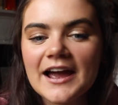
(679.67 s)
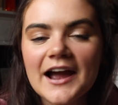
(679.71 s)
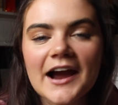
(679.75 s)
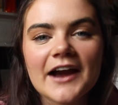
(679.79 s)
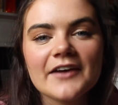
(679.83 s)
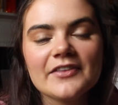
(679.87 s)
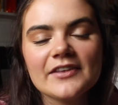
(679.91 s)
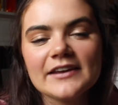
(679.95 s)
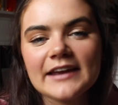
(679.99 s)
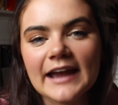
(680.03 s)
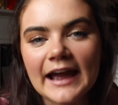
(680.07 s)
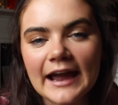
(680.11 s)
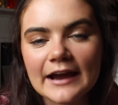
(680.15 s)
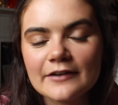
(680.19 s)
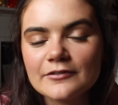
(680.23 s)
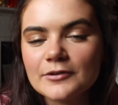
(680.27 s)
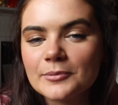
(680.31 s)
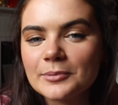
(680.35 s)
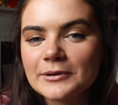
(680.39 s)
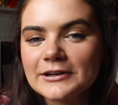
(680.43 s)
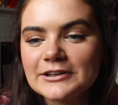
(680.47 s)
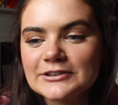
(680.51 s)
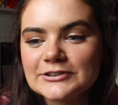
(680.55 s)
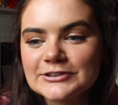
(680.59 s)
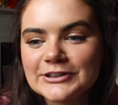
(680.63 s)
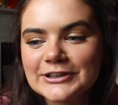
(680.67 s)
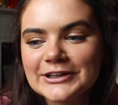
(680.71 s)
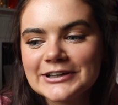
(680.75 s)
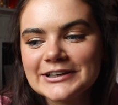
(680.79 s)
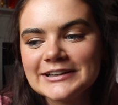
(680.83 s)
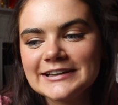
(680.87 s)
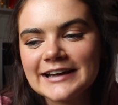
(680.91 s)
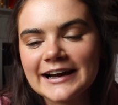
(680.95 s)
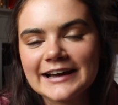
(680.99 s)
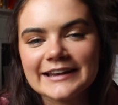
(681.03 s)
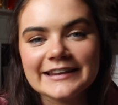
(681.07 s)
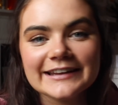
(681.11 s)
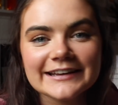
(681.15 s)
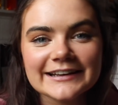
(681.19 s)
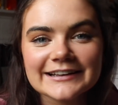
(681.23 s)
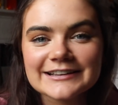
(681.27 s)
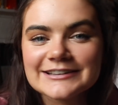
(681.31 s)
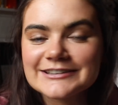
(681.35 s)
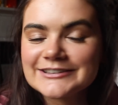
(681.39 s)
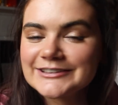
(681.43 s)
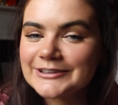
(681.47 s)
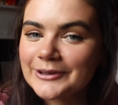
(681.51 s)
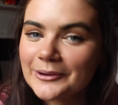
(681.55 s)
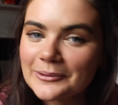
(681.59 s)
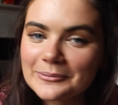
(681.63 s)
I think everybody should. I think
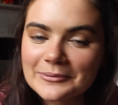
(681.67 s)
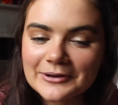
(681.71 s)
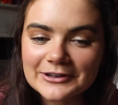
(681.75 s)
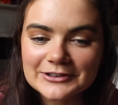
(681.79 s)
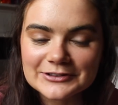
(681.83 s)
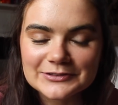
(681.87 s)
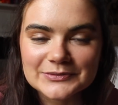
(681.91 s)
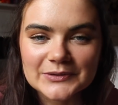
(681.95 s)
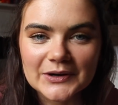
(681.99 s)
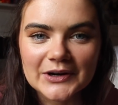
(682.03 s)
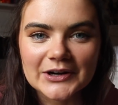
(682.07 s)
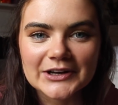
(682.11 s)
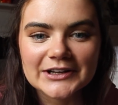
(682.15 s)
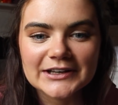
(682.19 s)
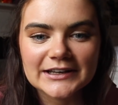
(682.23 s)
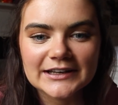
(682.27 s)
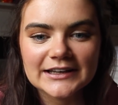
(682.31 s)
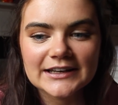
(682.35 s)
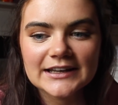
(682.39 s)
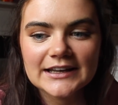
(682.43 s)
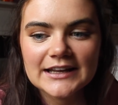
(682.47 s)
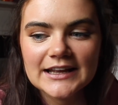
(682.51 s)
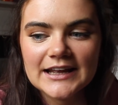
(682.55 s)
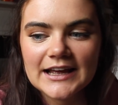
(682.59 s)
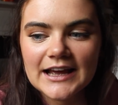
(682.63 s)
it's so much fun.